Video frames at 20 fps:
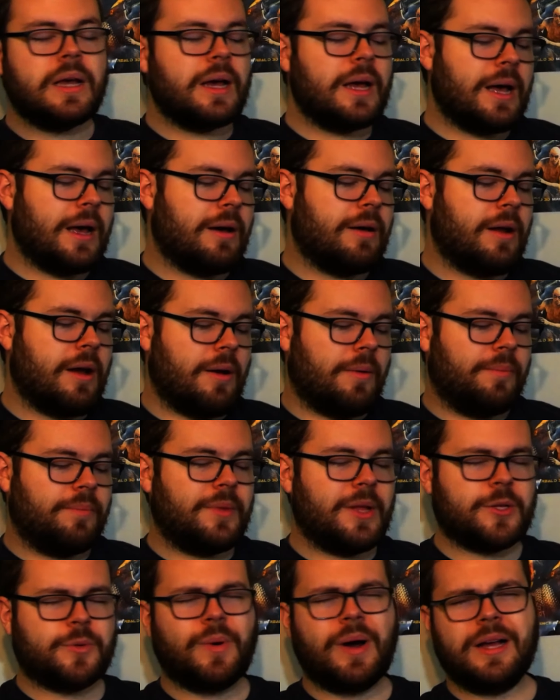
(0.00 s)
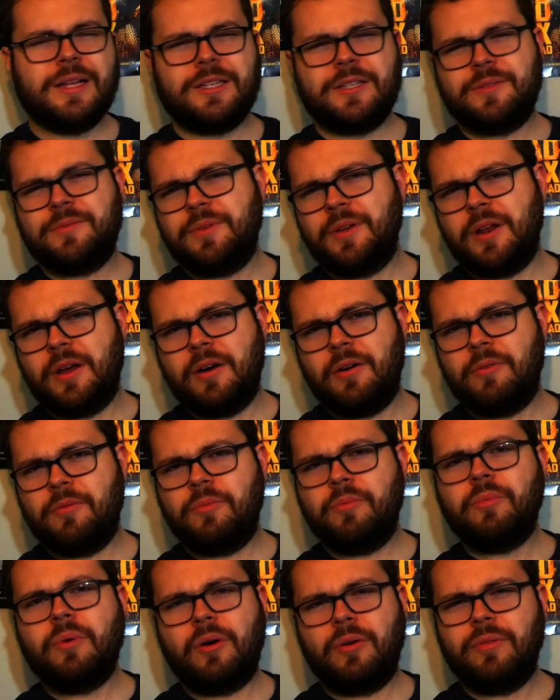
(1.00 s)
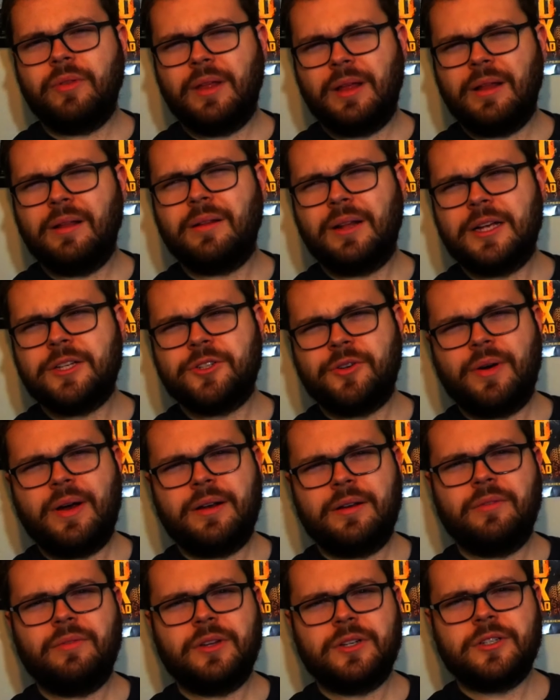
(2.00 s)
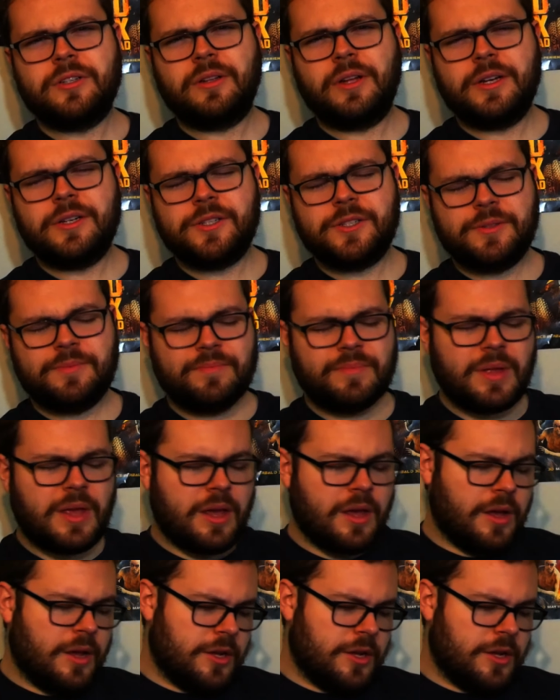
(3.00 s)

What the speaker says: I don't know. That's why it's, on the lesser end of this list.